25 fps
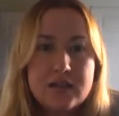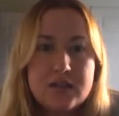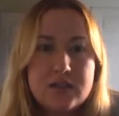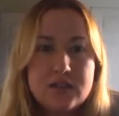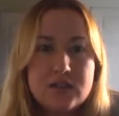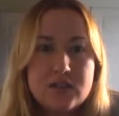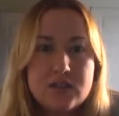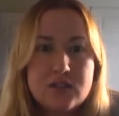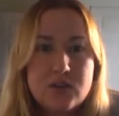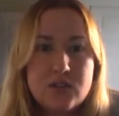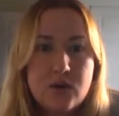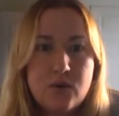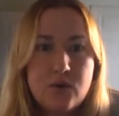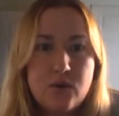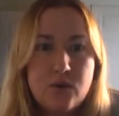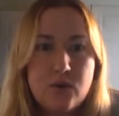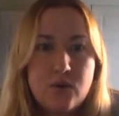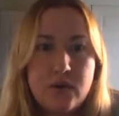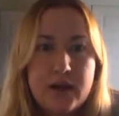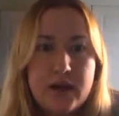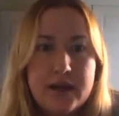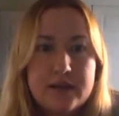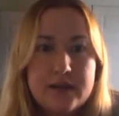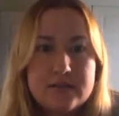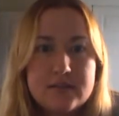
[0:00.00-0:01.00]
so
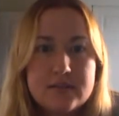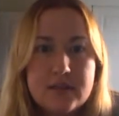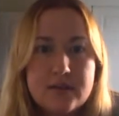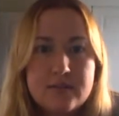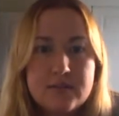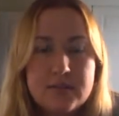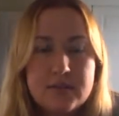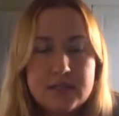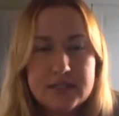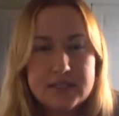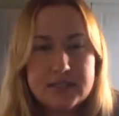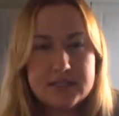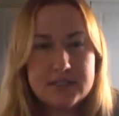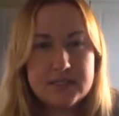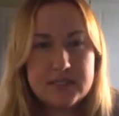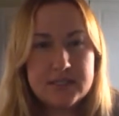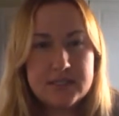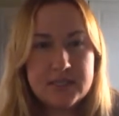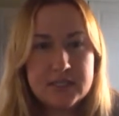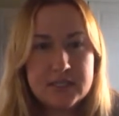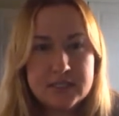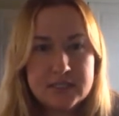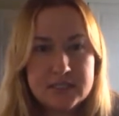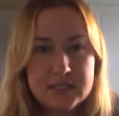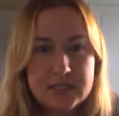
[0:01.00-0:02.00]
as I'm
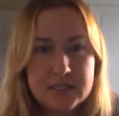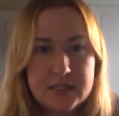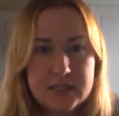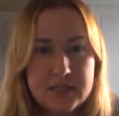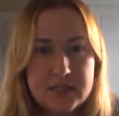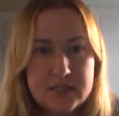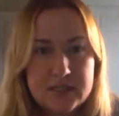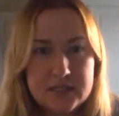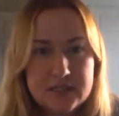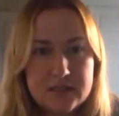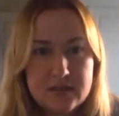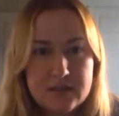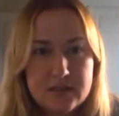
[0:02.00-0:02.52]
listening to this,